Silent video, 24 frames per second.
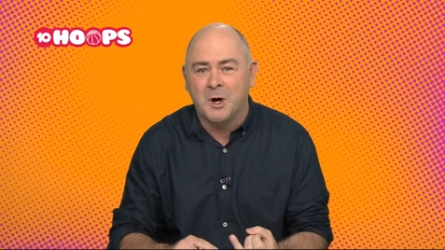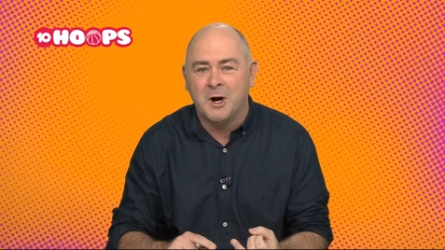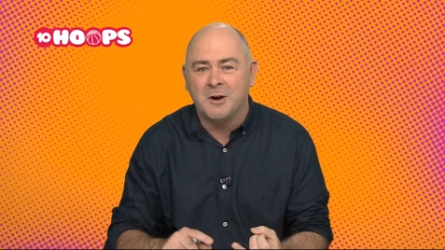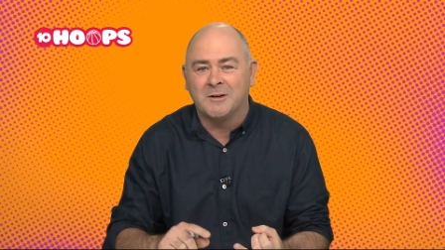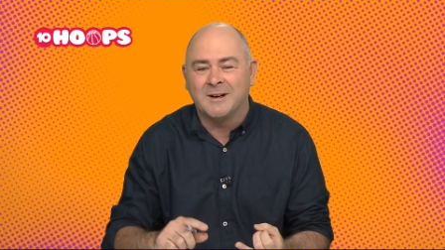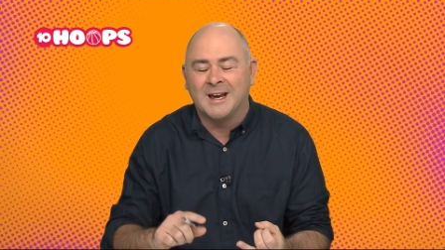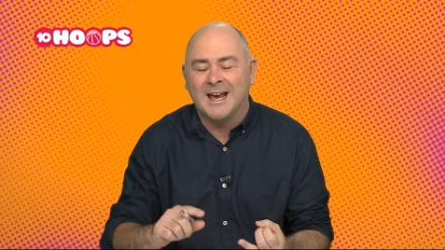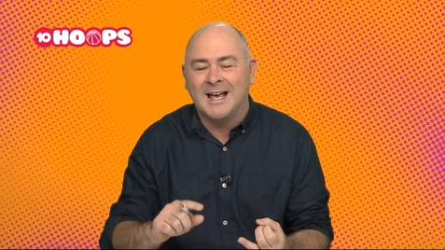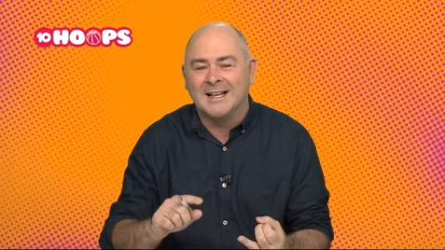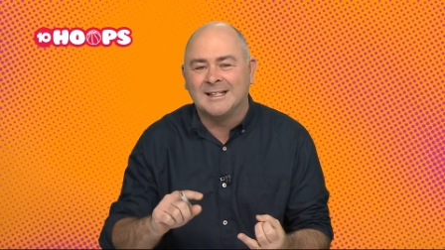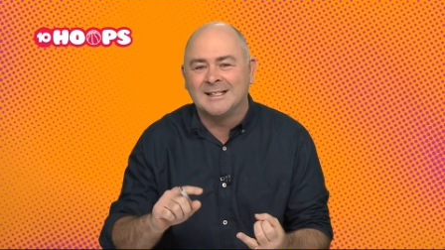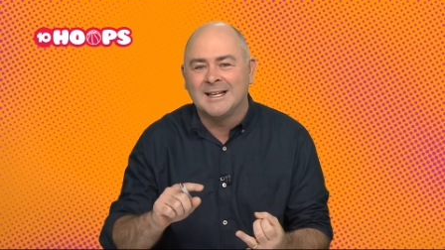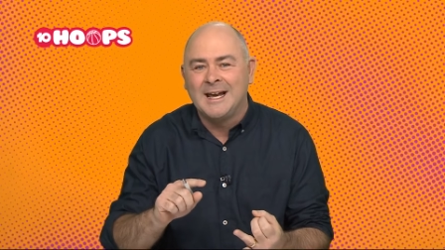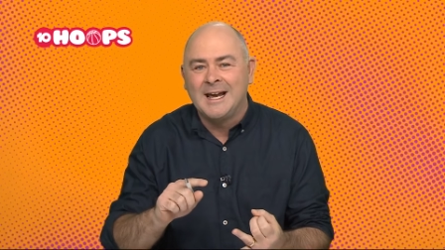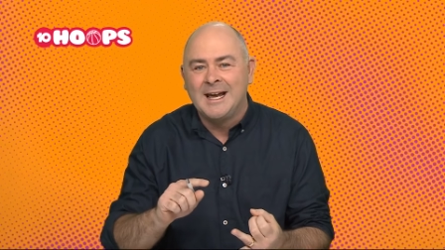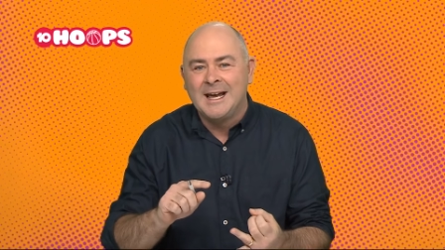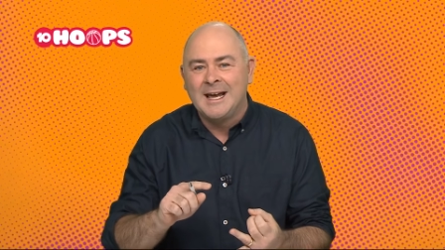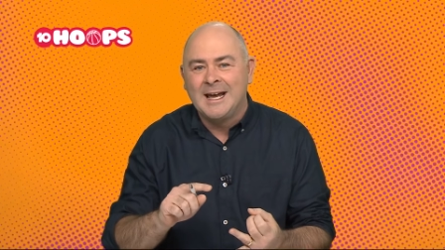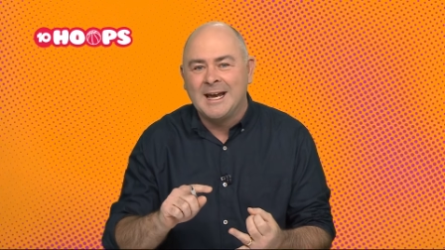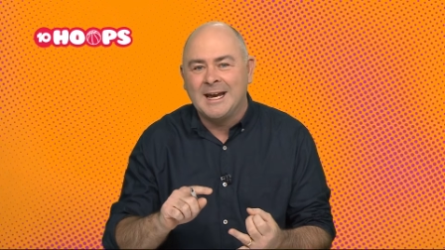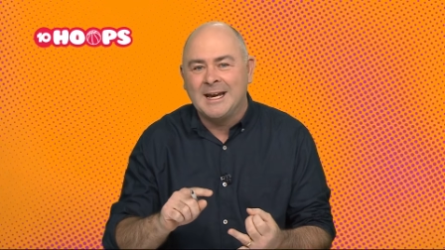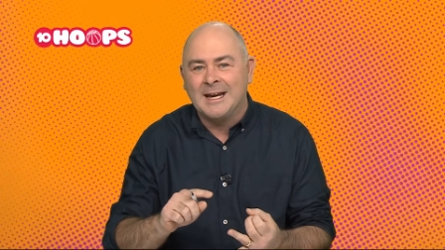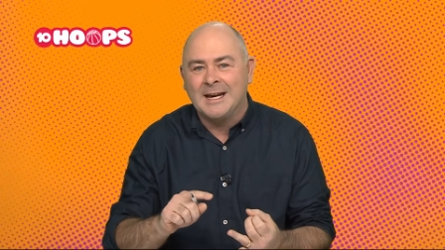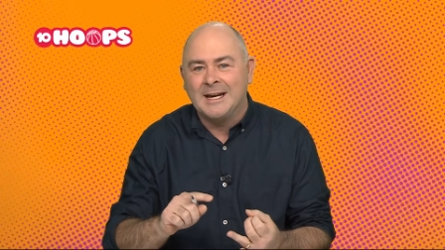Wildcats.
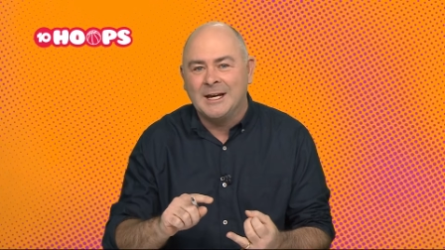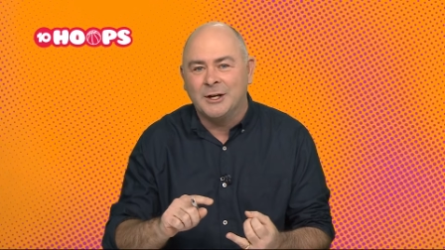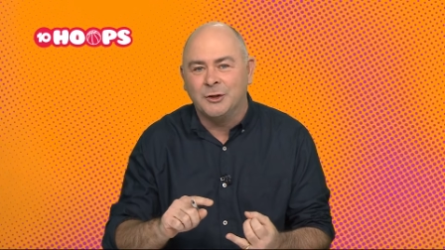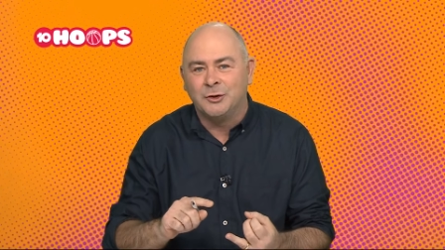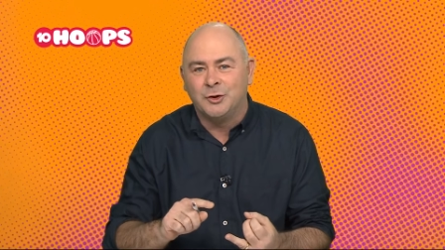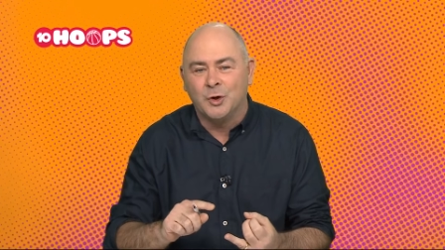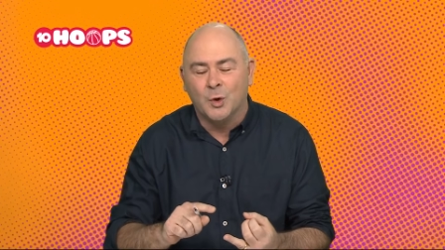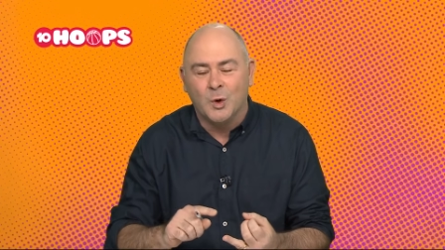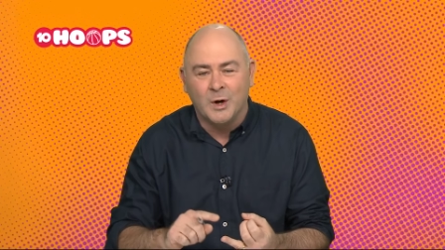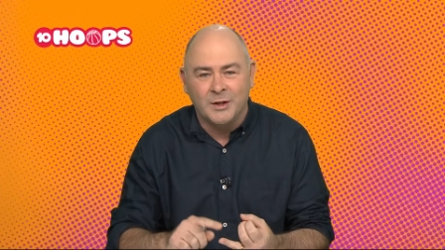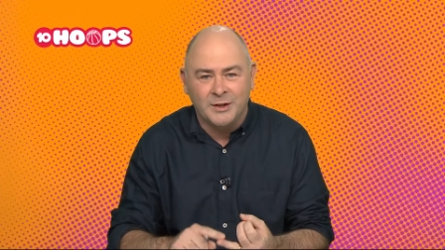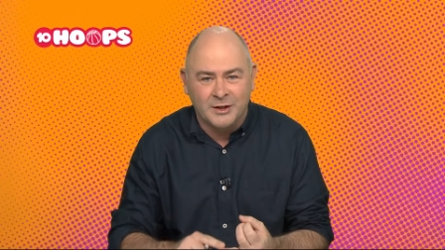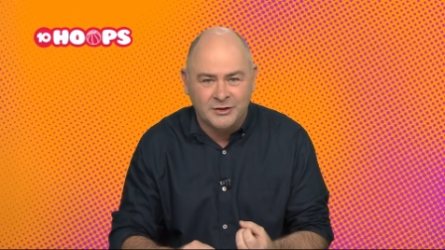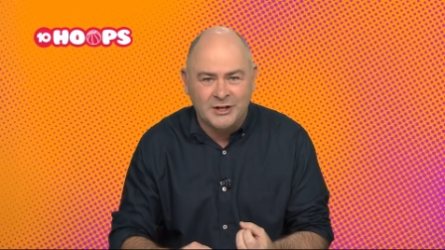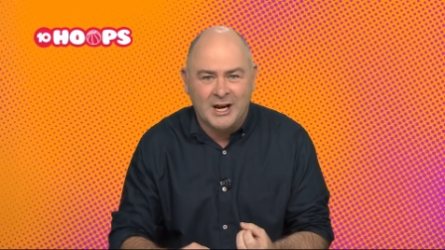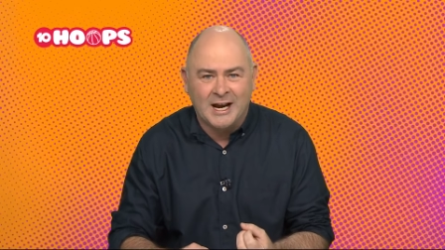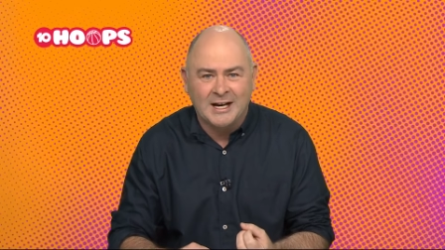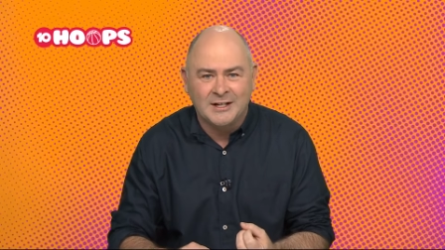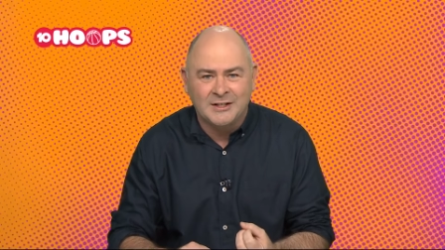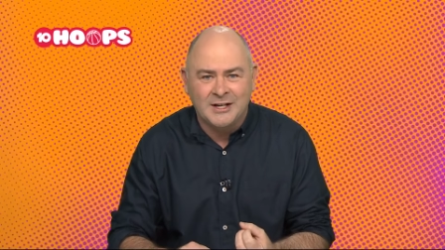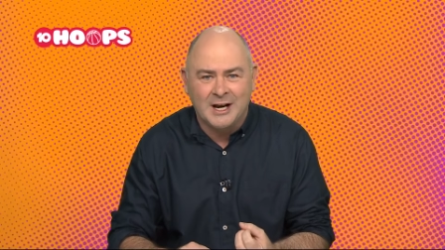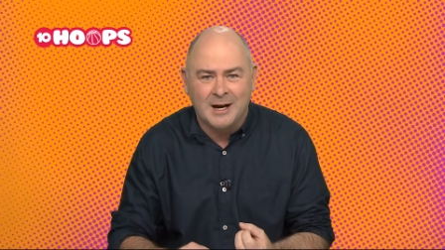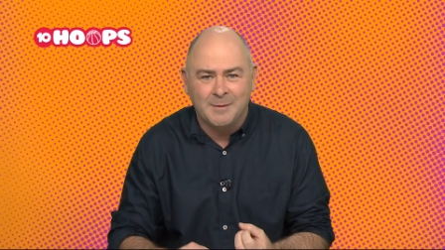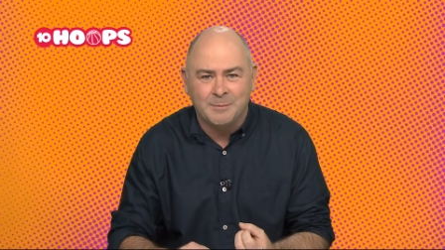He joined the
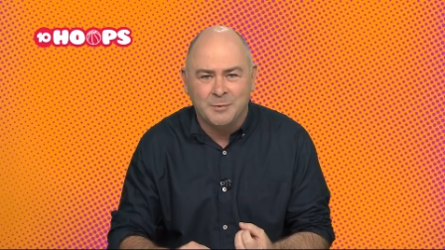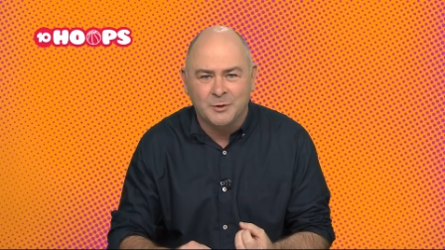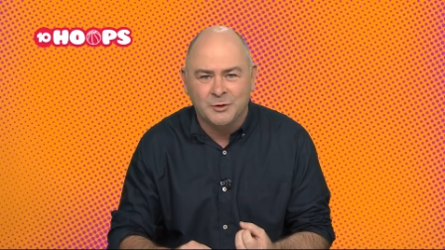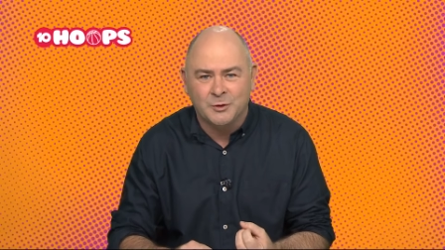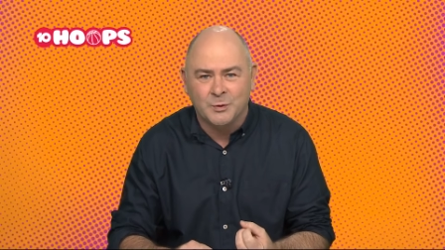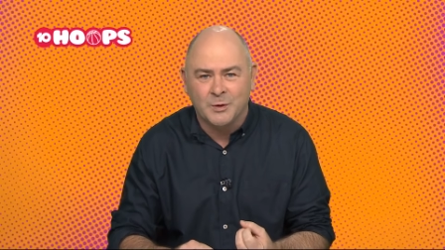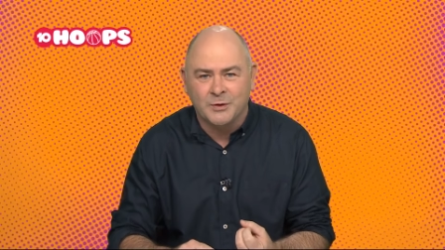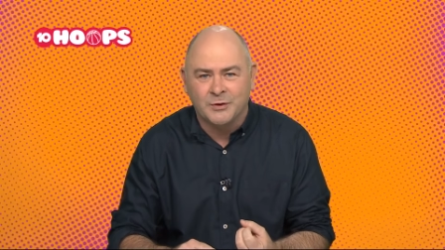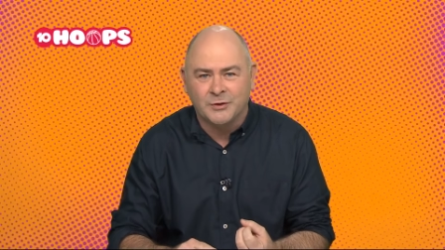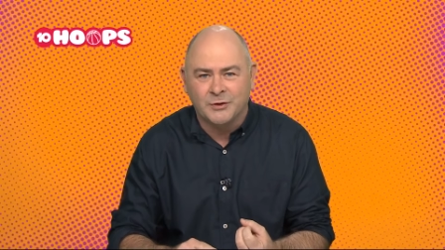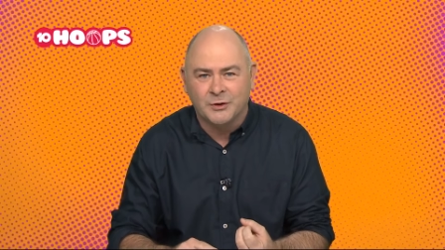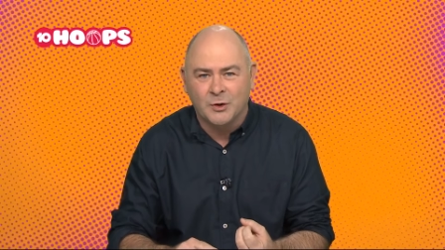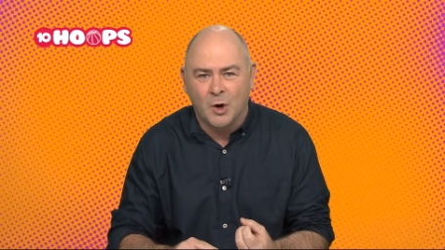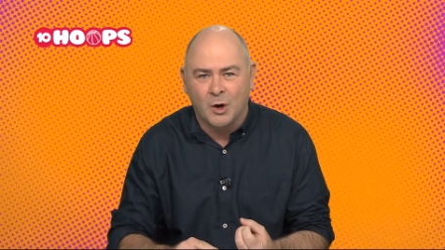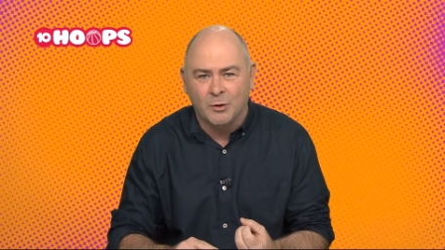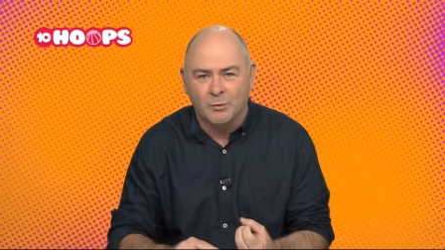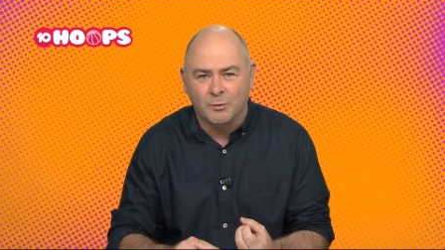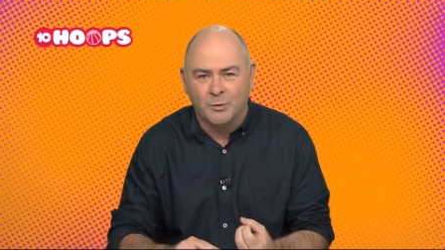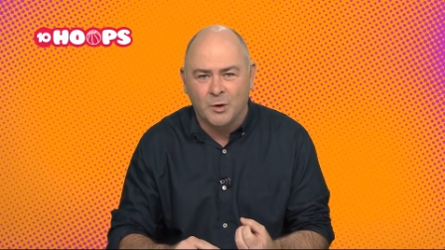Jack Jumpers with Scott